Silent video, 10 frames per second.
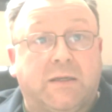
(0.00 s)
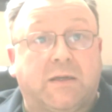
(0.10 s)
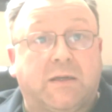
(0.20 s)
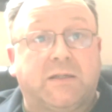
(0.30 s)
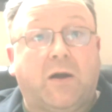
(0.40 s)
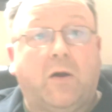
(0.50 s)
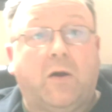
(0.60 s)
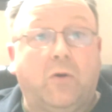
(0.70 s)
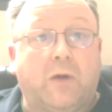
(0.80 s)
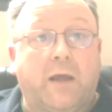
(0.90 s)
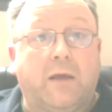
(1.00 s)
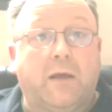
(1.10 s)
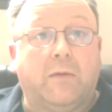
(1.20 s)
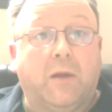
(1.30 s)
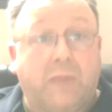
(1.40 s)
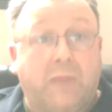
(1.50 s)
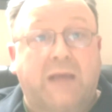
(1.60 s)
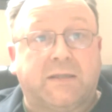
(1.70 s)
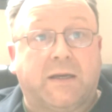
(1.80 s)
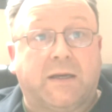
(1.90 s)
because they all look like
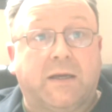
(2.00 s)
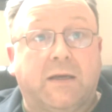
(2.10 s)
plastic.